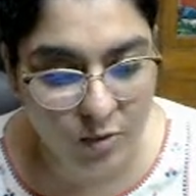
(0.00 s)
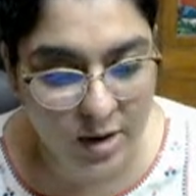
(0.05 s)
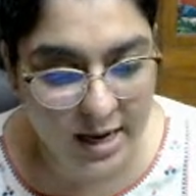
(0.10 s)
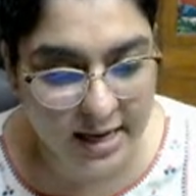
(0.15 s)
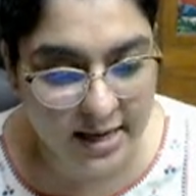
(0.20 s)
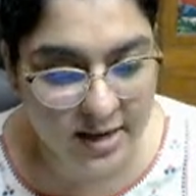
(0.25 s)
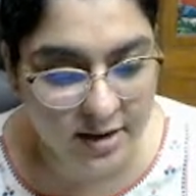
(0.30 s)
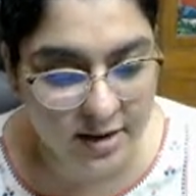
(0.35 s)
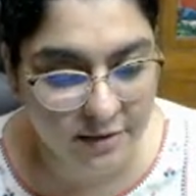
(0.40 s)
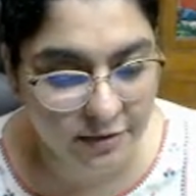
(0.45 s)

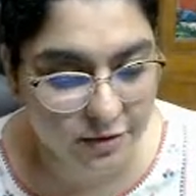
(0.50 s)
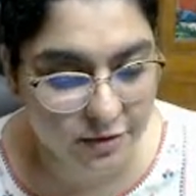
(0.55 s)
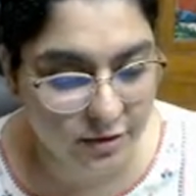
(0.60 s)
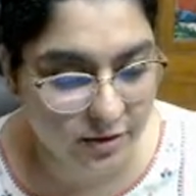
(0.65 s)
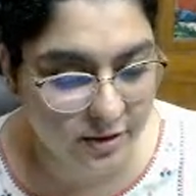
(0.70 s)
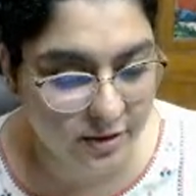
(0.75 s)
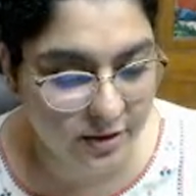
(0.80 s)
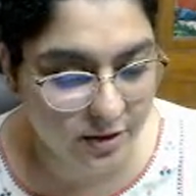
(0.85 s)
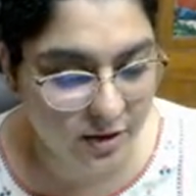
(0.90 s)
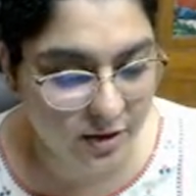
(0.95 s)
Wonderful.
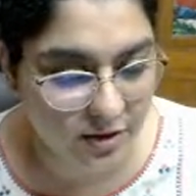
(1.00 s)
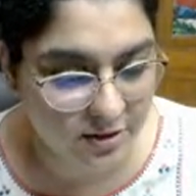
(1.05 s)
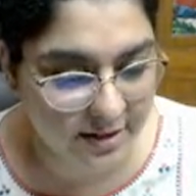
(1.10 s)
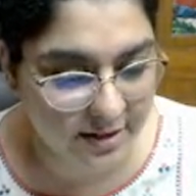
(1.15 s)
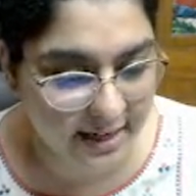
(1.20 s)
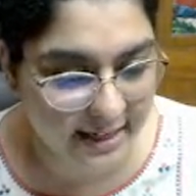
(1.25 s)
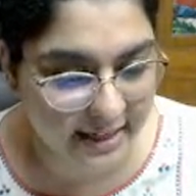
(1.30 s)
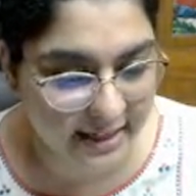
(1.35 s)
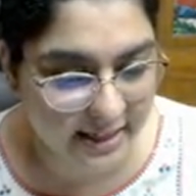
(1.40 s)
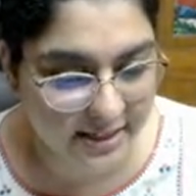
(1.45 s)
All
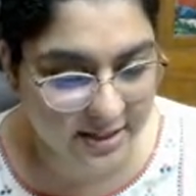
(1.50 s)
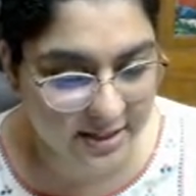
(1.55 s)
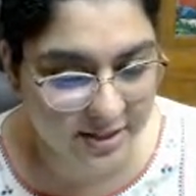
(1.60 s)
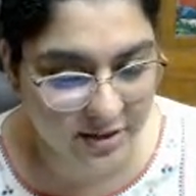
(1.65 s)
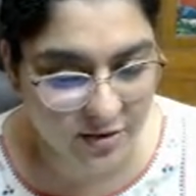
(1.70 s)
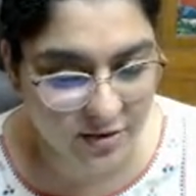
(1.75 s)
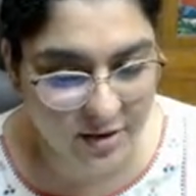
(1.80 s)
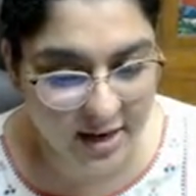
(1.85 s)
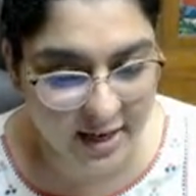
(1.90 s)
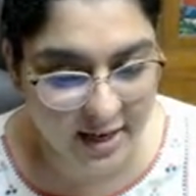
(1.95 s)
right, let's
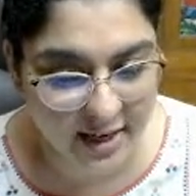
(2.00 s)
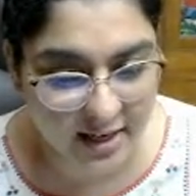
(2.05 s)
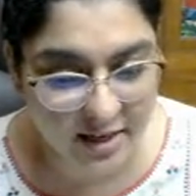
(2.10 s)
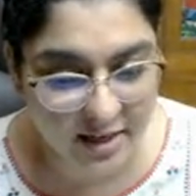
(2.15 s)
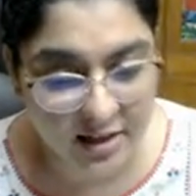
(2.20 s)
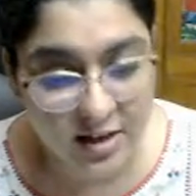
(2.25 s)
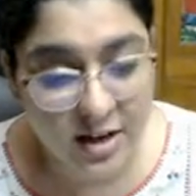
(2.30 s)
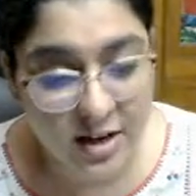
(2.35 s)
go at it.